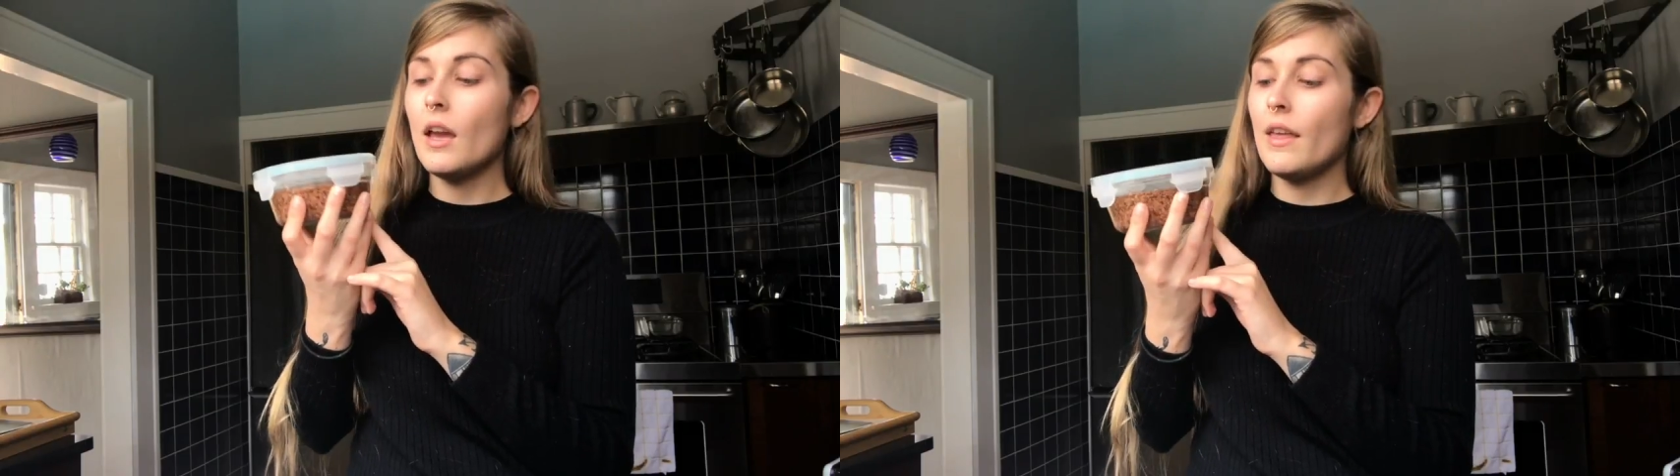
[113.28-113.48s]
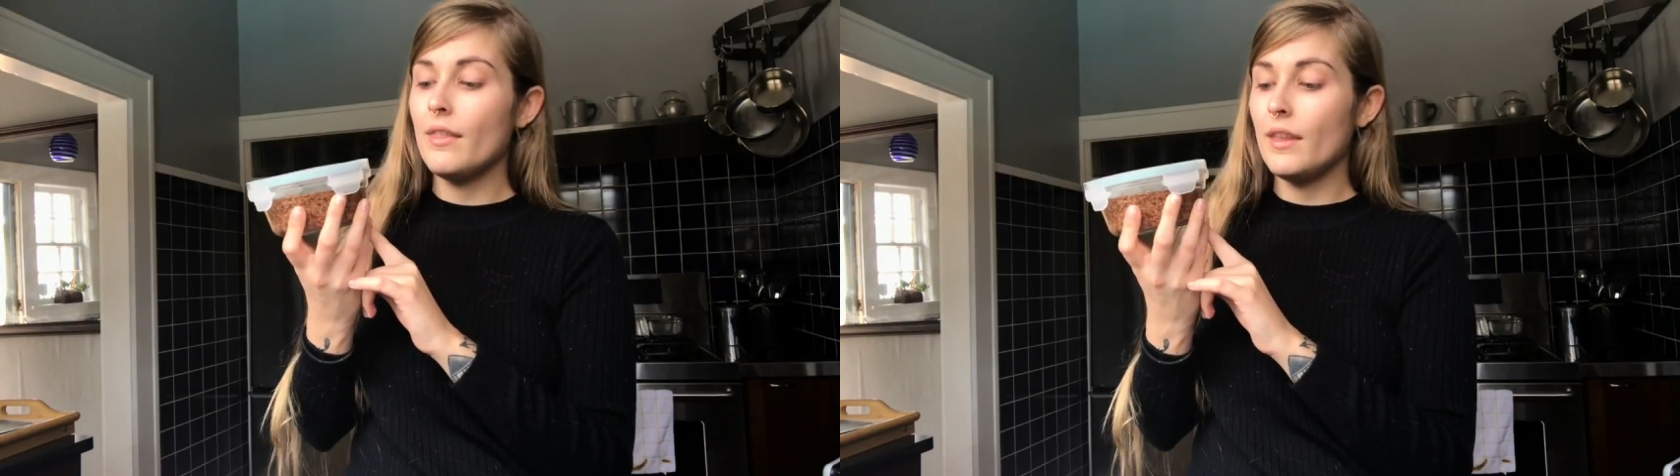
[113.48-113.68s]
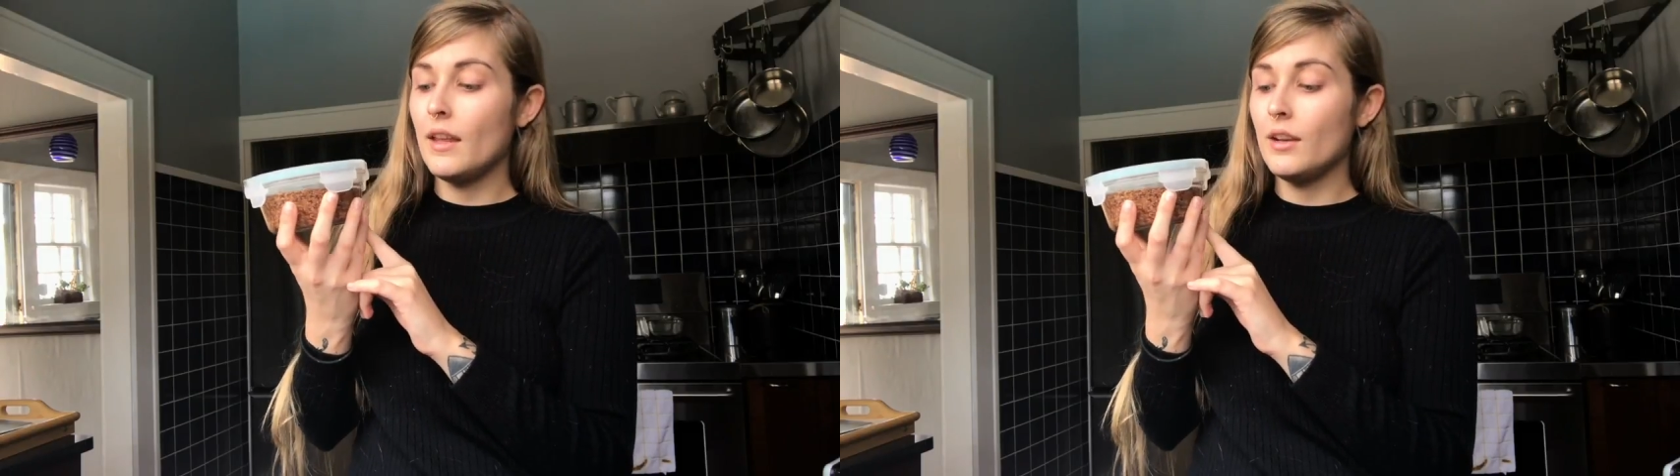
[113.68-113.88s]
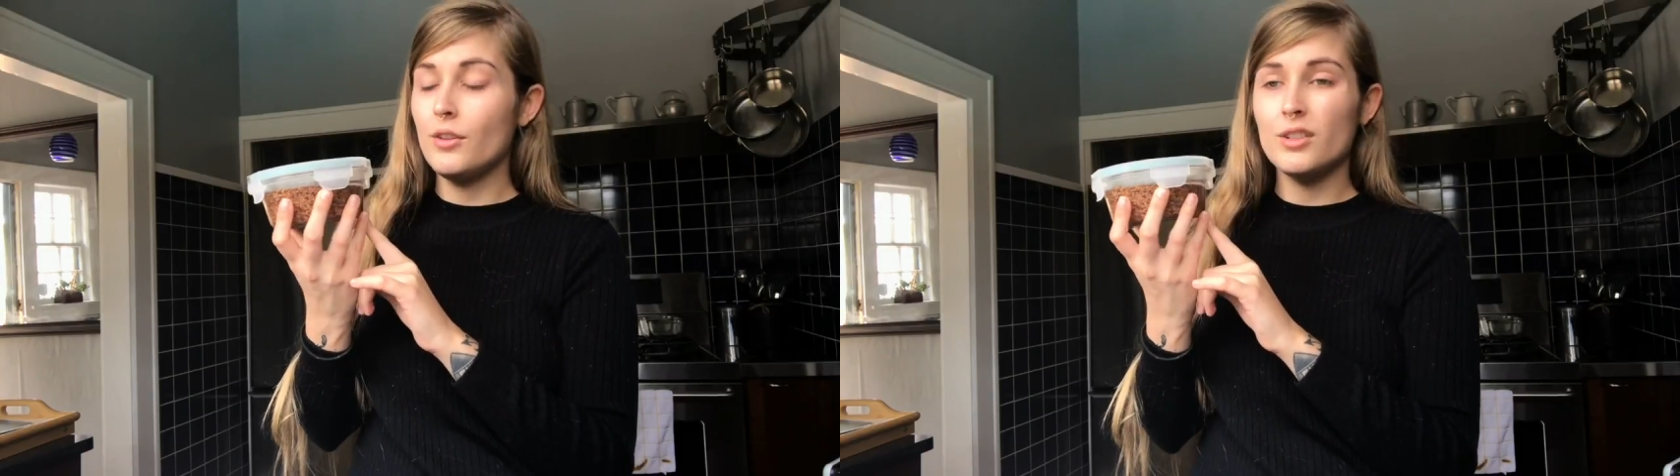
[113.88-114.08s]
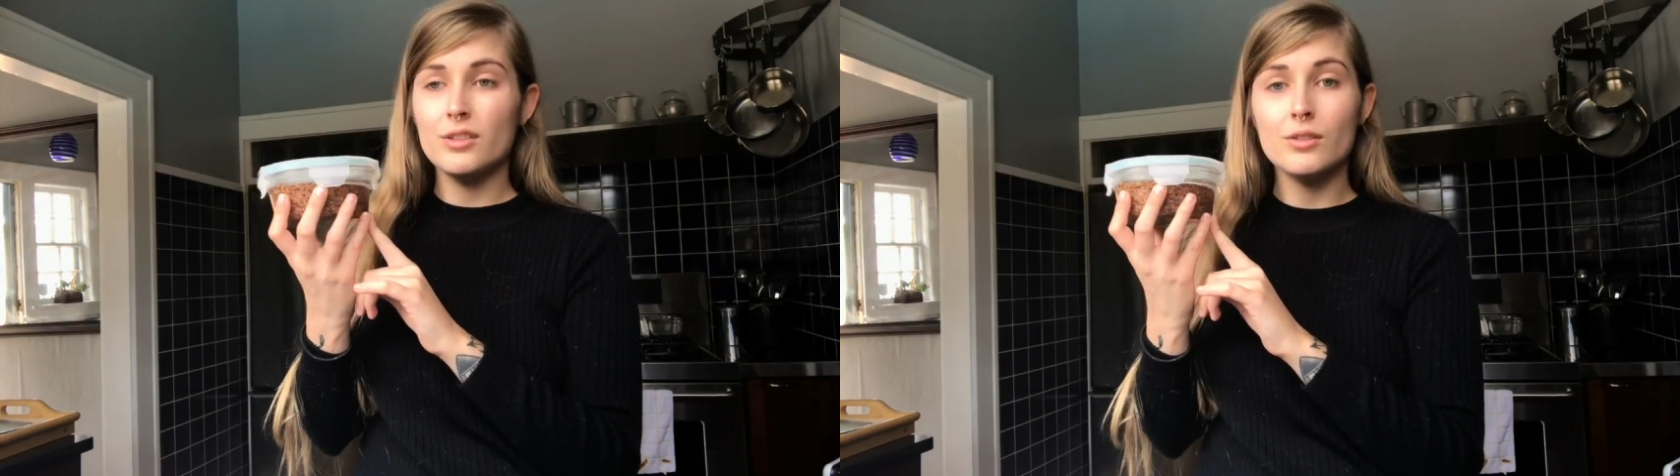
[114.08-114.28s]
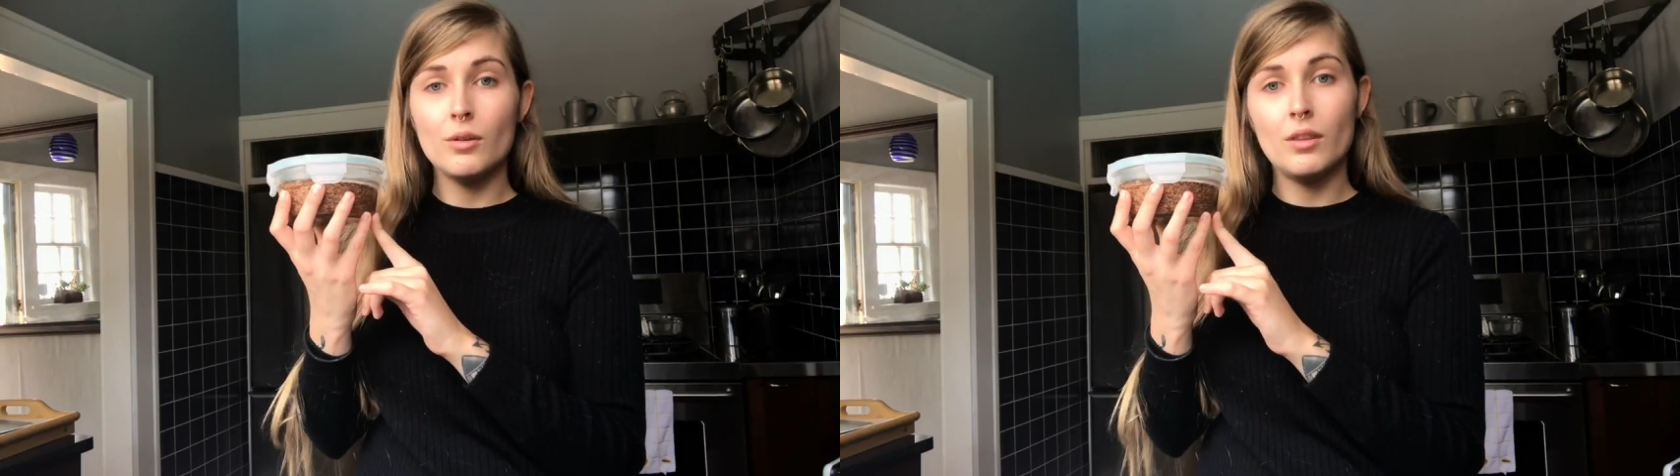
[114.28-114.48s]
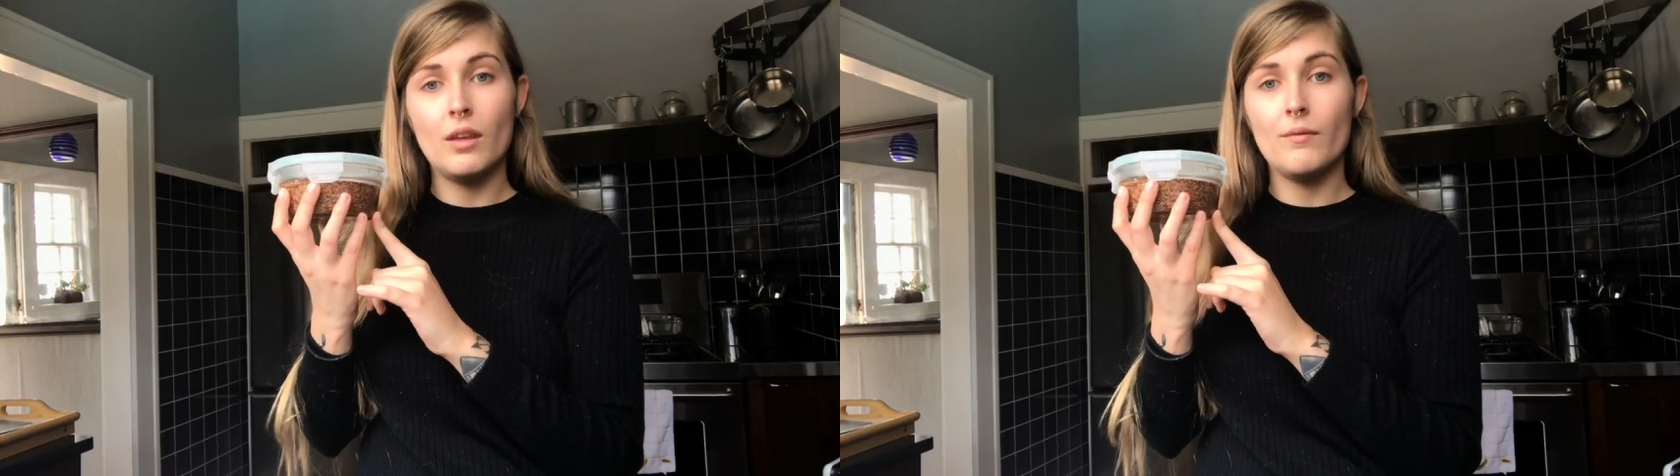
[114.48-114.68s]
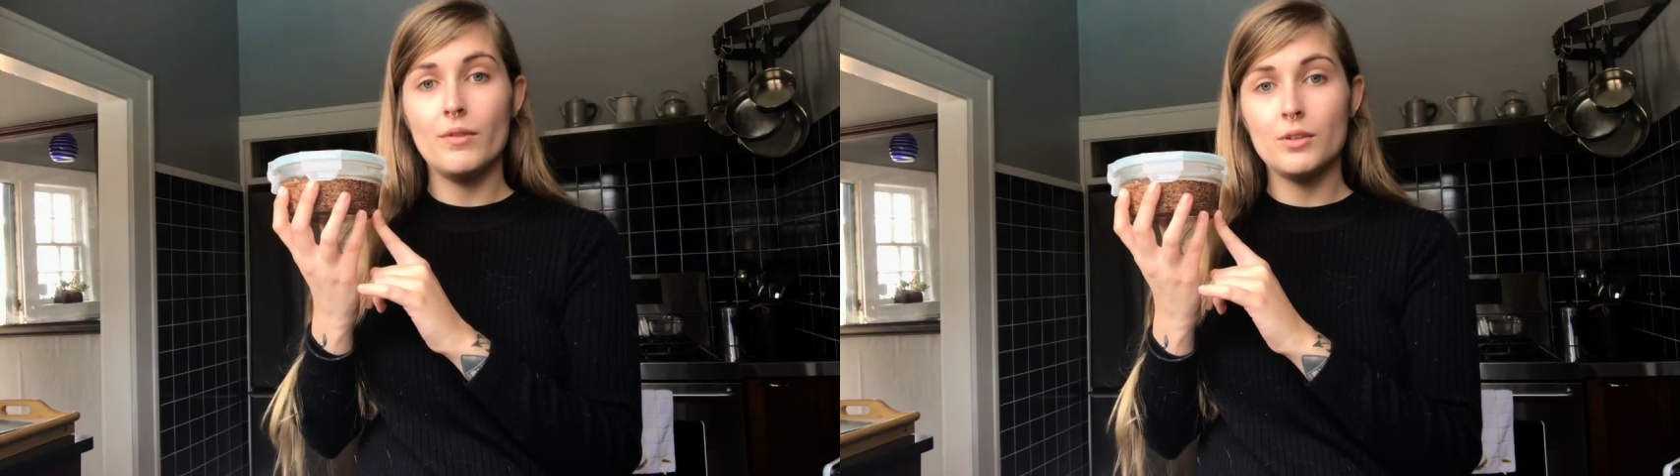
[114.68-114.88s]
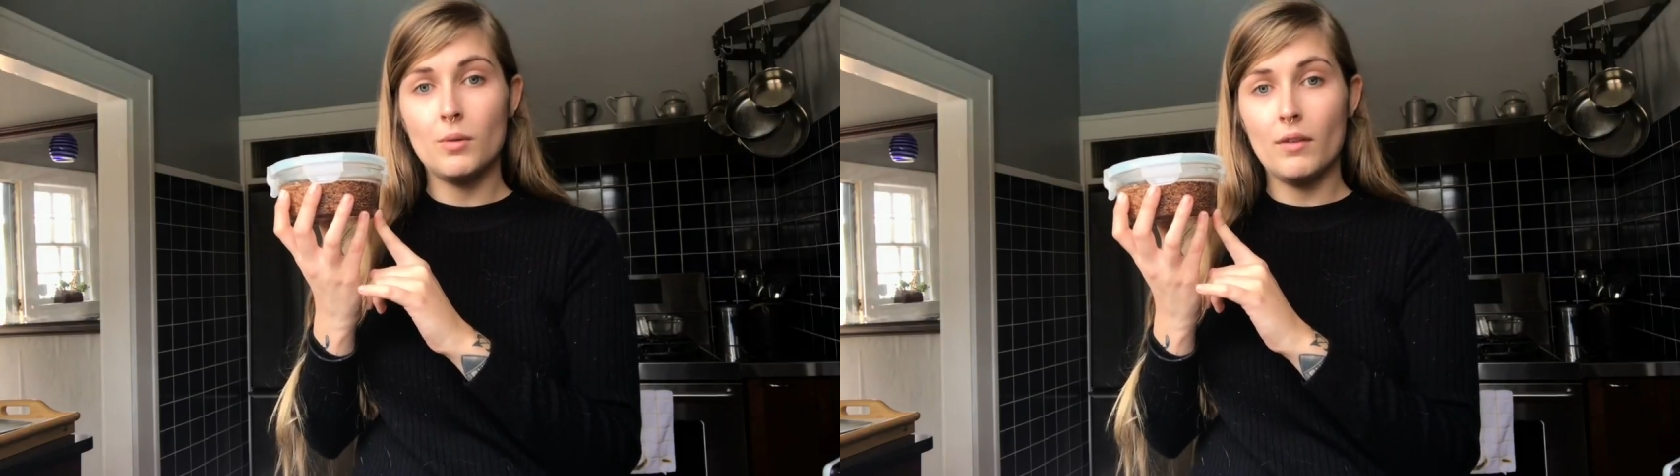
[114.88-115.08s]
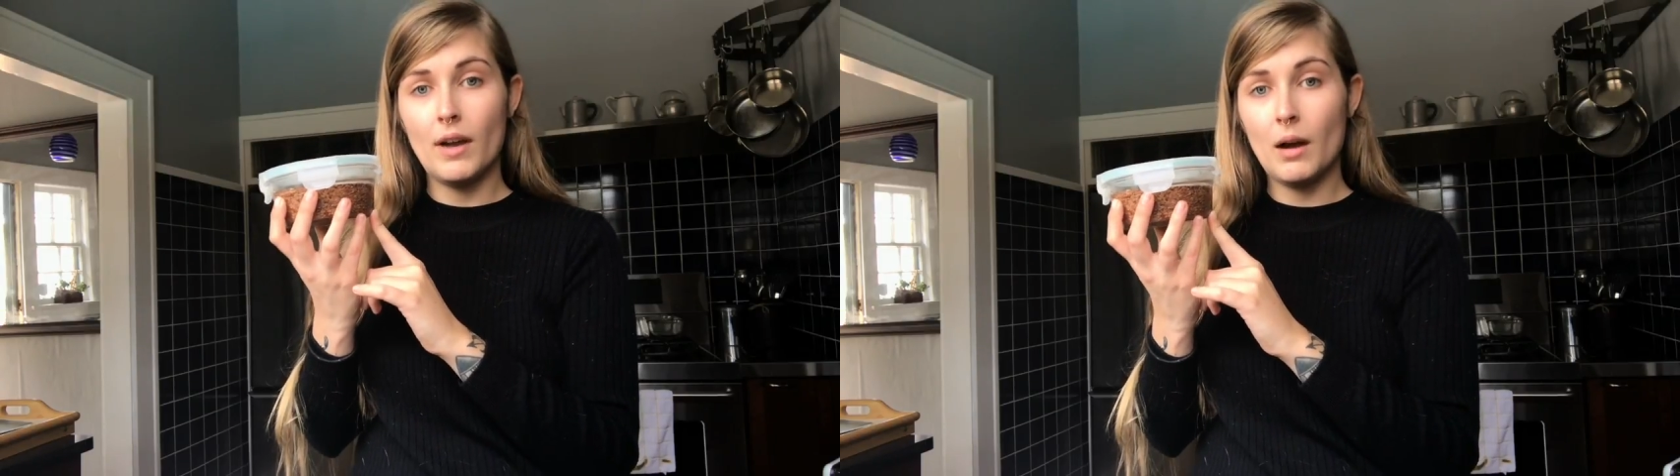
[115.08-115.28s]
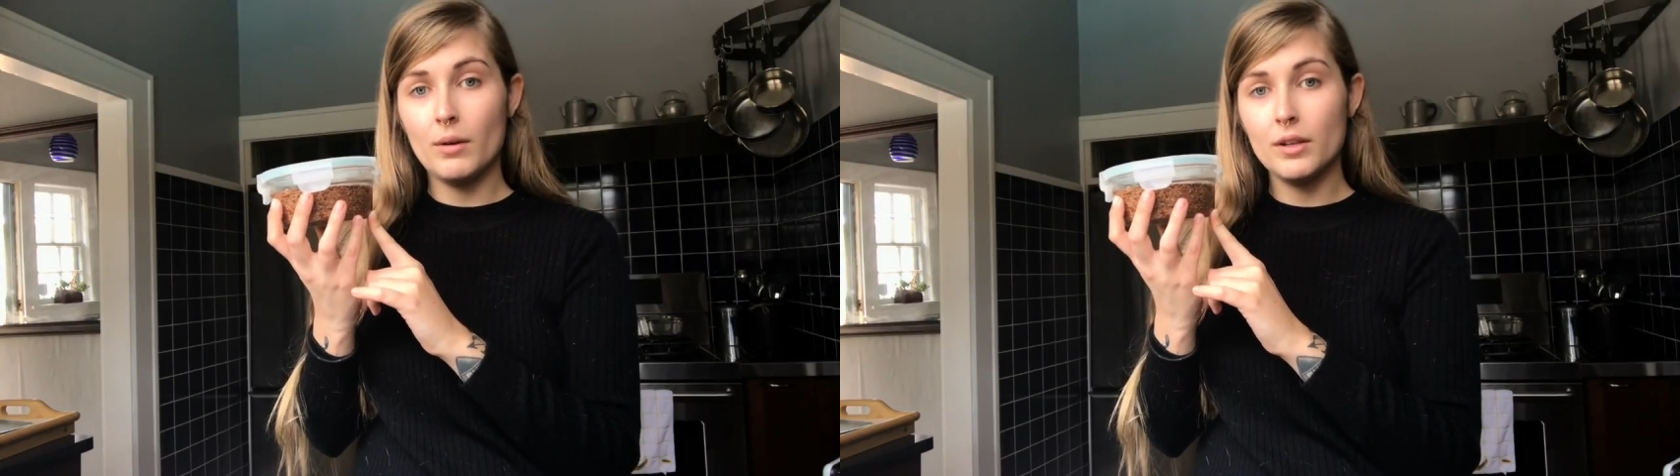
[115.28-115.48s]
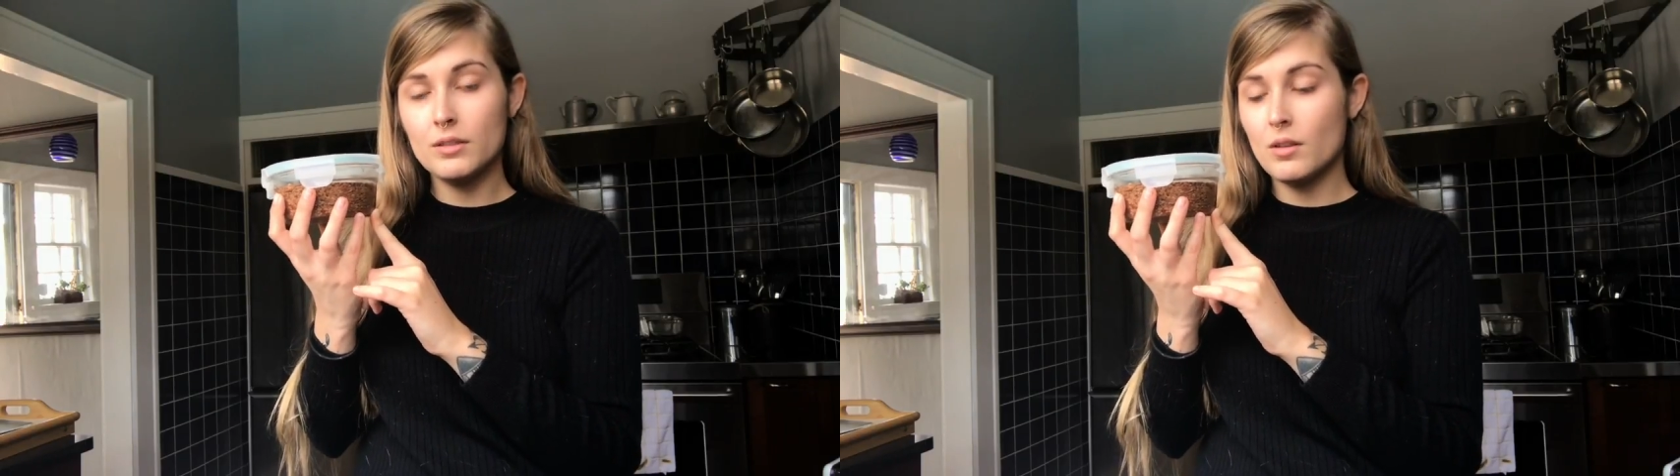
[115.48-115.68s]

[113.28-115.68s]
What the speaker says: and then you just soak them for 12 hours.